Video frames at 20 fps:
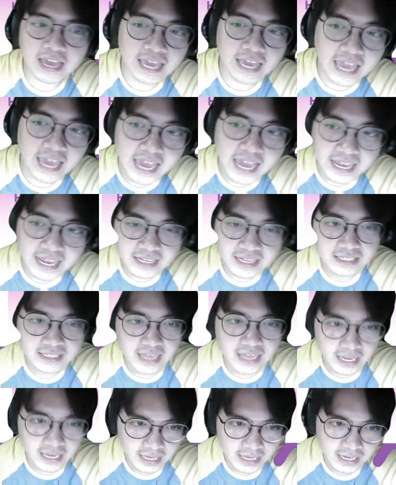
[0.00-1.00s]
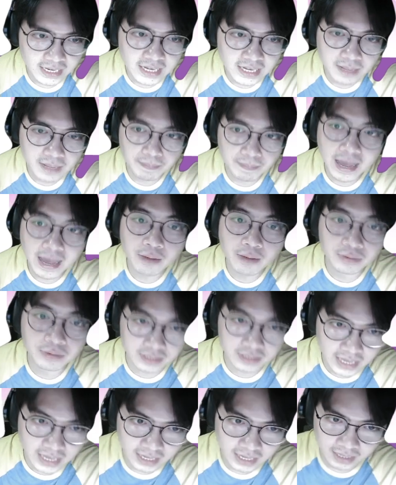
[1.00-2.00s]
any cycle, any power
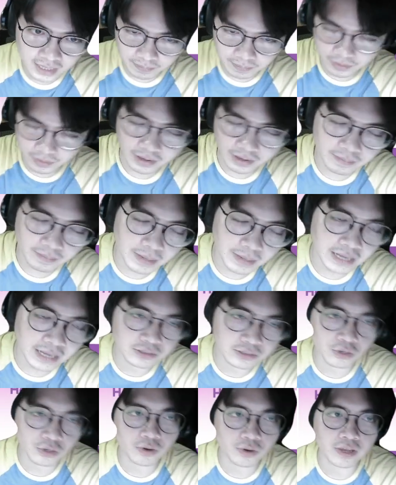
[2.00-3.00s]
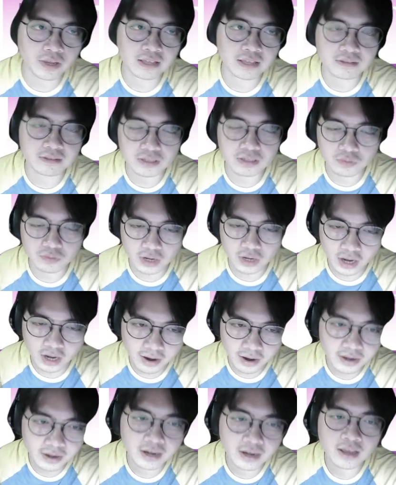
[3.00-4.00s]
cycle, sorry, in this
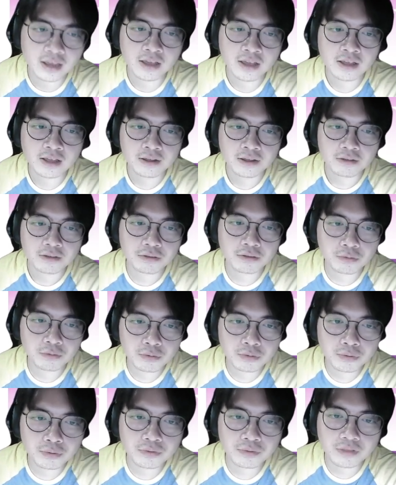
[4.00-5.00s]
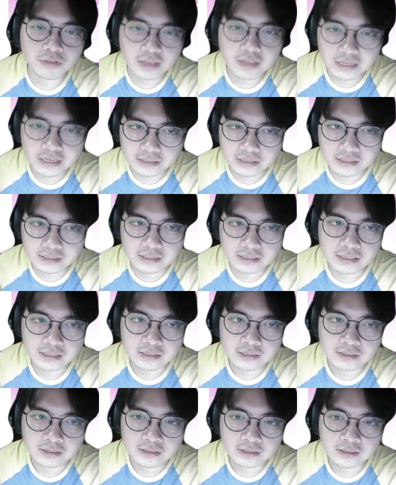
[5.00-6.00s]
regard, through this
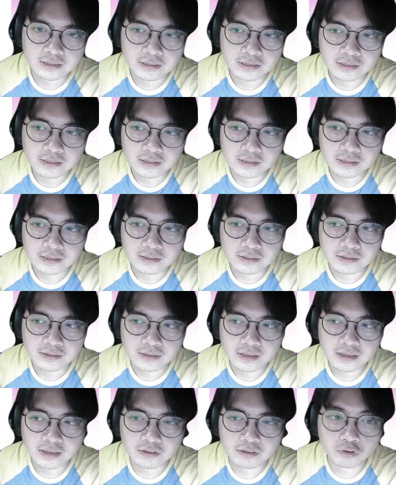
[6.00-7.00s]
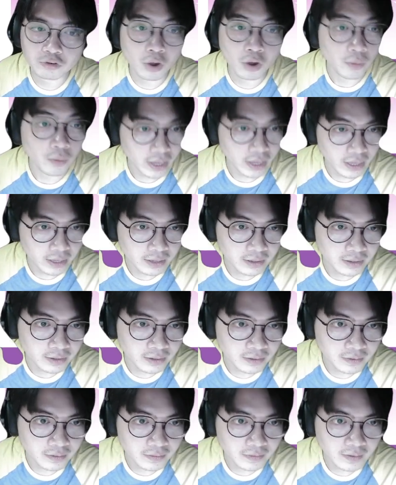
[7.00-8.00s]
drawing,
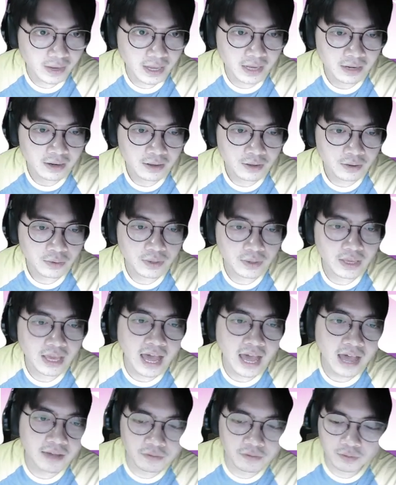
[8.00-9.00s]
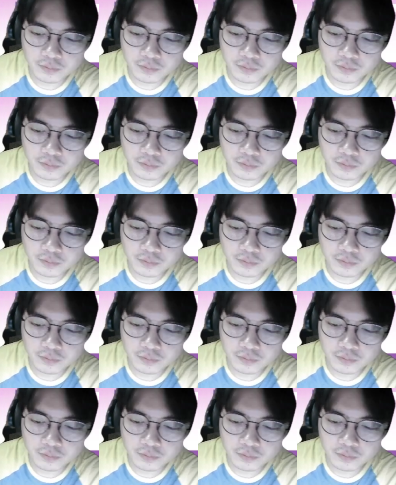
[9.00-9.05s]
right? We have what we